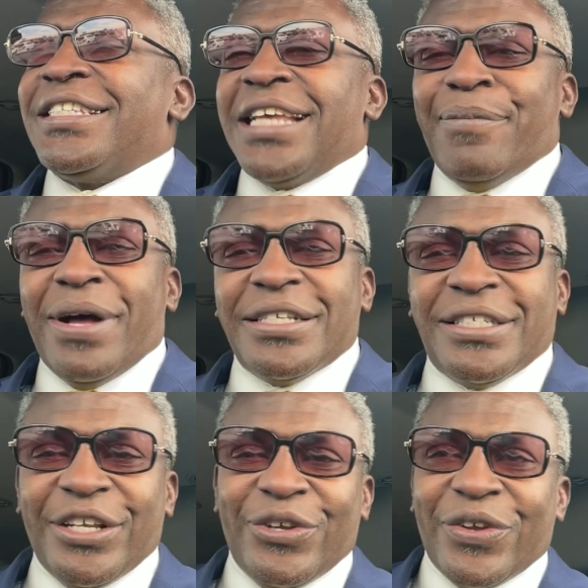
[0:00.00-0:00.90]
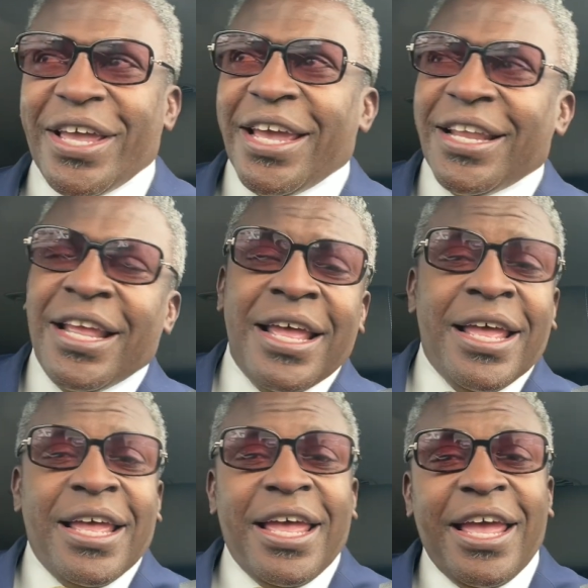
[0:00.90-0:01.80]
time, I'll see you again.
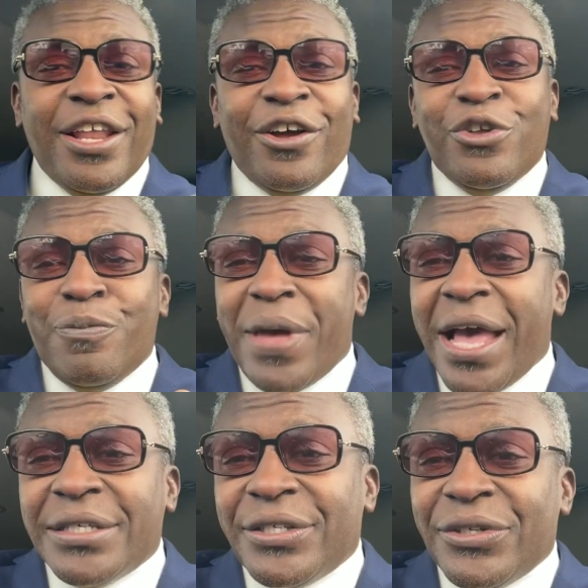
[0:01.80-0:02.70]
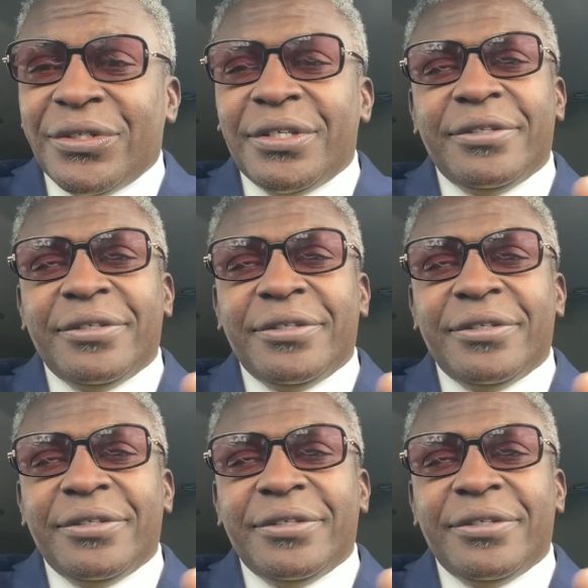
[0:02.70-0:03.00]
And all you pastors,